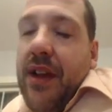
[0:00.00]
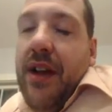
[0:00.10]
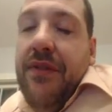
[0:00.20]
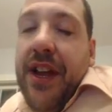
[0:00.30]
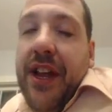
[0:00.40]

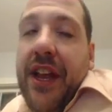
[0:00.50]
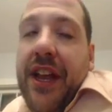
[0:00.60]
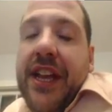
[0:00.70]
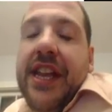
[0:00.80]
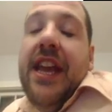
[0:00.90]

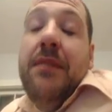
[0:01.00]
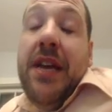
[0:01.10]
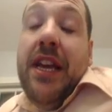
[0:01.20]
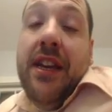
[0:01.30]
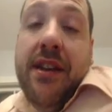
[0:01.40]

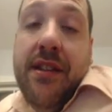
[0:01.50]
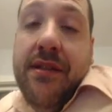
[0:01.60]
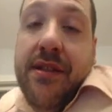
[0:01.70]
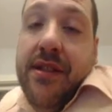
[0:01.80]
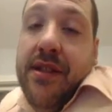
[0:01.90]
Kb,
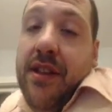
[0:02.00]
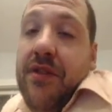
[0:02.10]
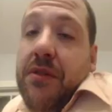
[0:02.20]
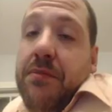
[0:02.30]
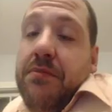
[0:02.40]

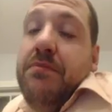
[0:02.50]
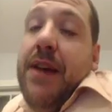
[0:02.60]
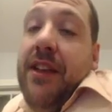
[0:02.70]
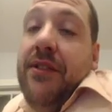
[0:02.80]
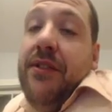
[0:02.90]
of the
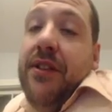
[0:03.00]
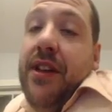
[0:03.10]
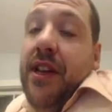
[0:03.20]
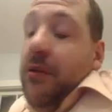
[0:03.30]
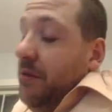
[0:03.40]
base
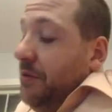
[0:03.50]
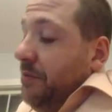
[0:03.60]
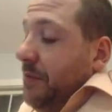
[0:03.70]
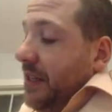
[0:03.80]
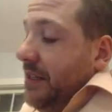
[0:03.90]

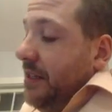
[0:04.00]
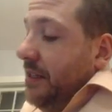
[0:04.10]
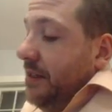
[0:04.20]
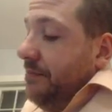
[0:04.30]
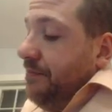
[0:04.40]
equilibrium
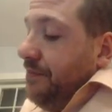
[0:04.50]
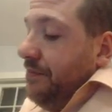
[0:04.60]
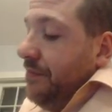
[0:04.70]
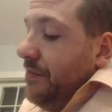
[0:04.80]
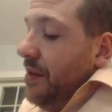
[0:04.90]
constant.
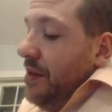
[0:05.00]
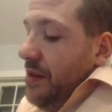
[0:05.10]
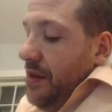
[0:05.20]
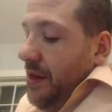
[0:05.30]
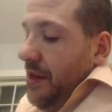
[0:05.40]

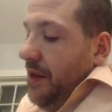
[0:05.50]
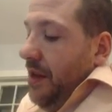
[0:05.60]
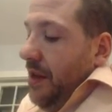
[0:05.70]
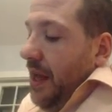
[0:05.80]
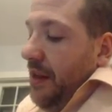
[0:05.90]

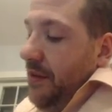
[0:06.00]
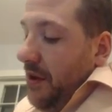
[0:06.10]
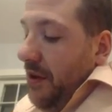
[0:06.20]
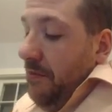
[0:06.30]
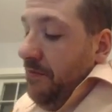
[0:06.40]
Okay,
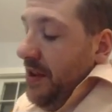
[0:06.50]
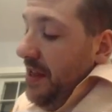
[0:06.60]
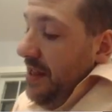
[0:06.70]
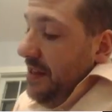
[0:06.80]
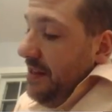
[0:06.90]
so
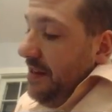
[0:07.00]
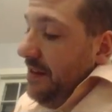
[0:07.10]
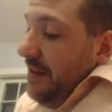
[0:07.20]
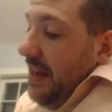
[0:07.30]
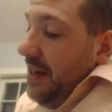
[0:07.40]

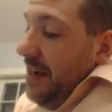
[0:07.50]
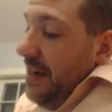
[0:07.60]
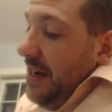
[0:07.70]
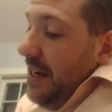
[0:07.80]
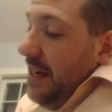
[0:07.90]
it's kind of
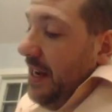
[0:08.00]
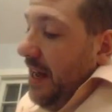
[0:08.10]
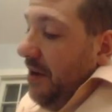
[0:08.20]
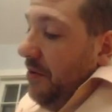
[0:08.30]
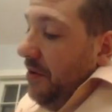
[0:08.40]
neat
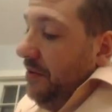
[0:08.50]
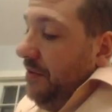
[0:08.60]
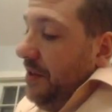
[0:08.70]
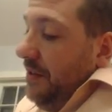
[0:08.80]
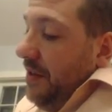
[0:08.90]
how all
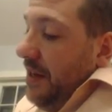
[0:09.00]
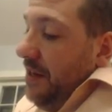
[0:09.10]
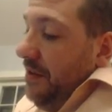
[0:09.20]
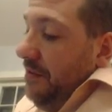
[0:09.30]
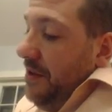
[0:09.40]
of this
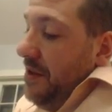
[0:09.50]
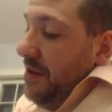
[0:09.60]
kind of